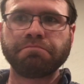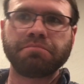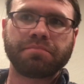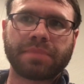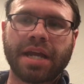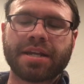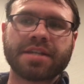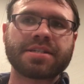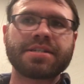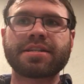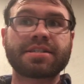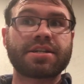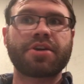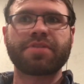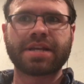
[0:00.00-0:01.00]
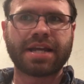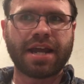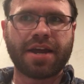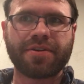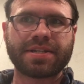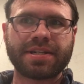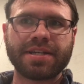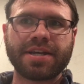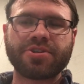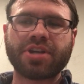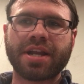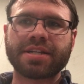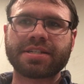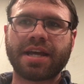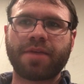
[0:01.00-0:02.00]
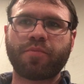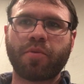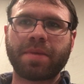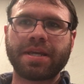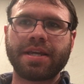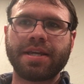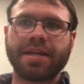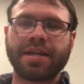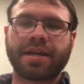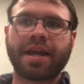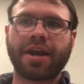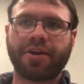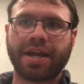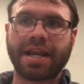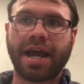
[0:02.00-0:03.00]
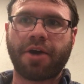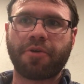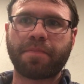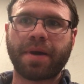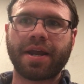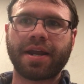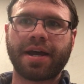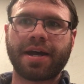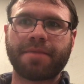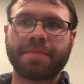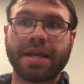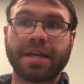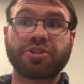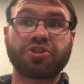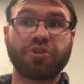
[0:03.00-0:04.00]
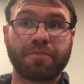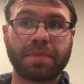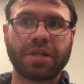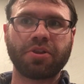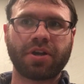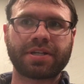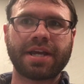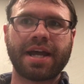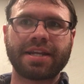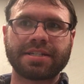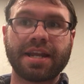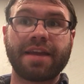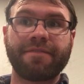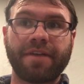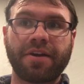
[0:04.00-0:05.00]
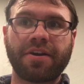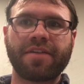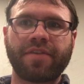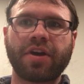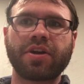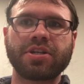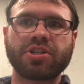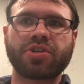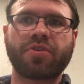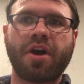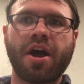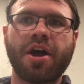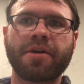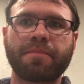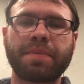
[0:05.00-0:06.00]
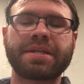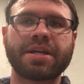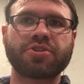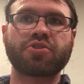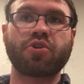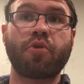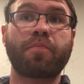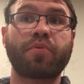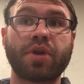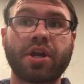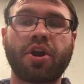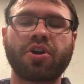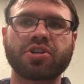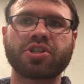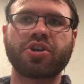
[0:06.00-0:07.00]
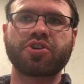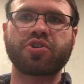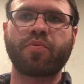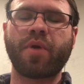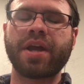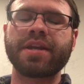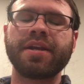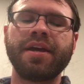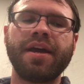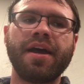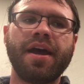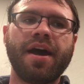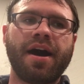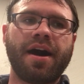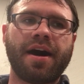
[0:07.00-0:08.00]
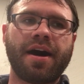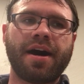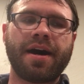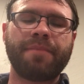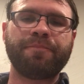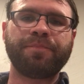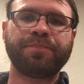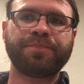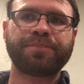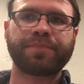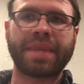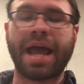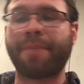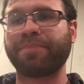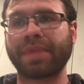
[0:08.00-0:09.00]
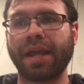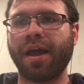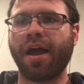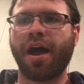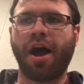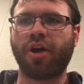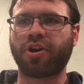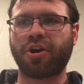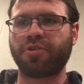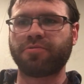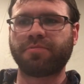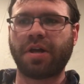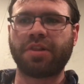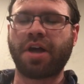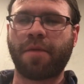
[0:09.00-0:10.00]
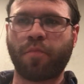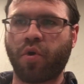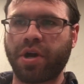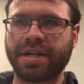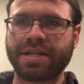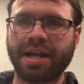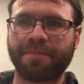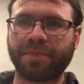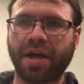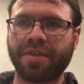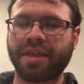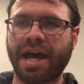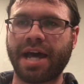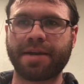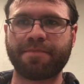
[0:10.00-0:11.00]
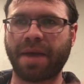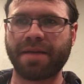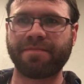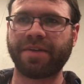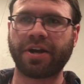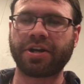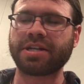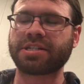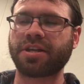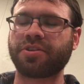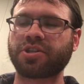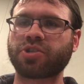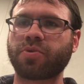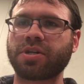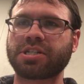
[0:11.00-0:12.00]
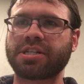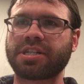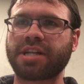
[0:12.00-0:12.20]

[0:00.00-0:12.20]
doesn't necessarily guarantee a genocide will be carried out, but it should be looked at as a very, very strong potential precursor to one. Yeah, I'll go a lot more in depth on that and my various other sources,